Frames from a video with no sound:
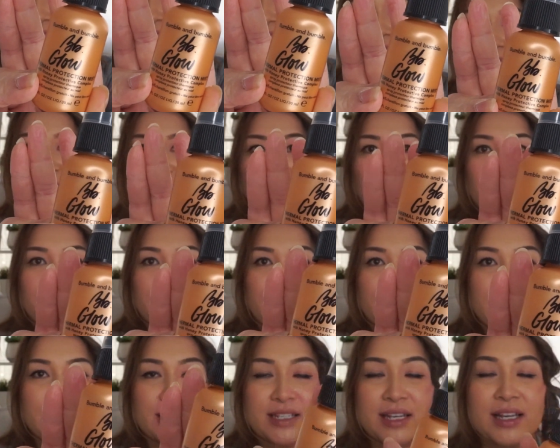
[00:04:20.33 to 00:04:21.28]
time that
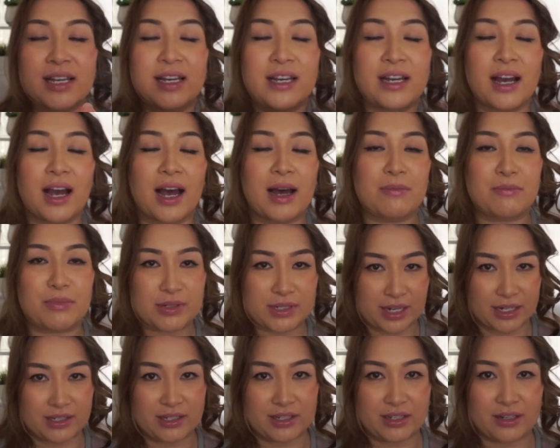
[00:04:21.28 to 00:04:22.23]
it's
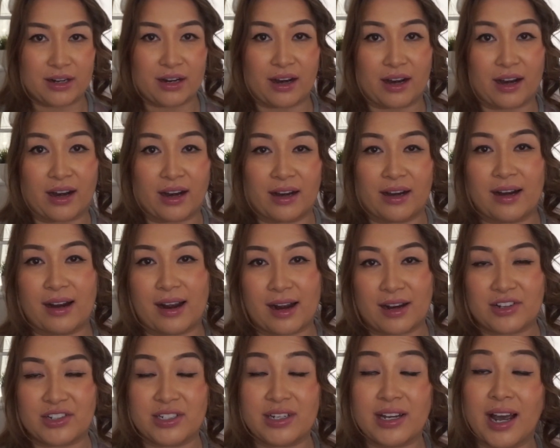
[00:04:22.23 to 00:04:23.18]
protecting your hair, it
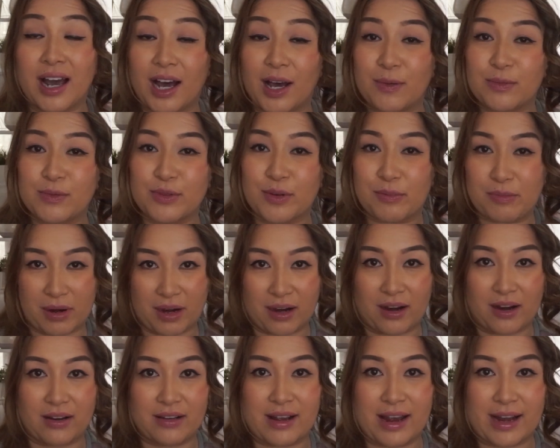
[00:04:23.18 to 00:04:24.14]
actually helps
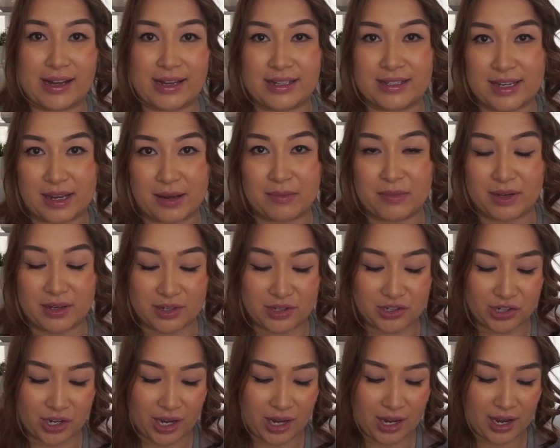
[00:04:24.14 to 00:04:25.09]
repair any
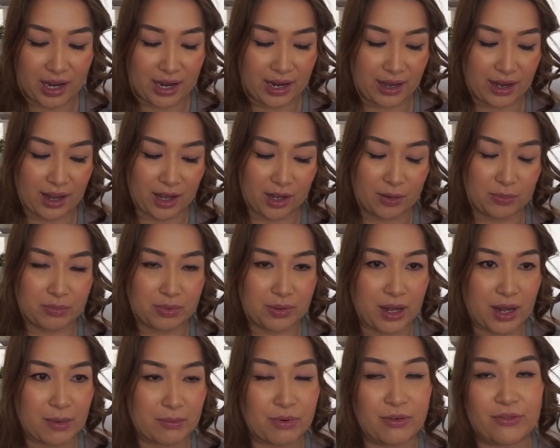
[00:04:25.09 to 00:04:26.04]
damage and help
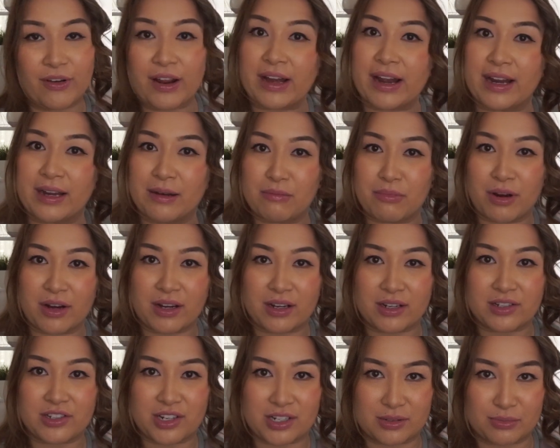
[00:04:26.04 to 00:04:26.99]
prevent any
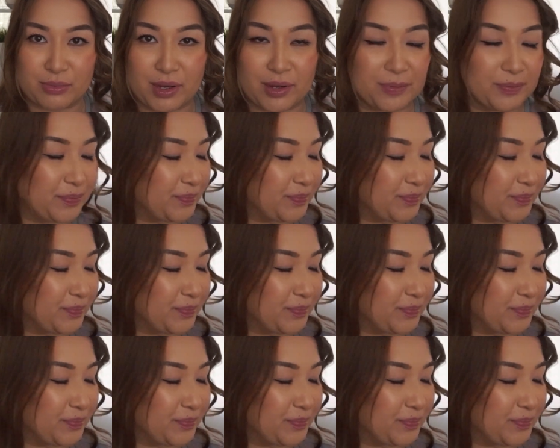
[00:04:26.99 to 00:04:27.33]
breakage as well.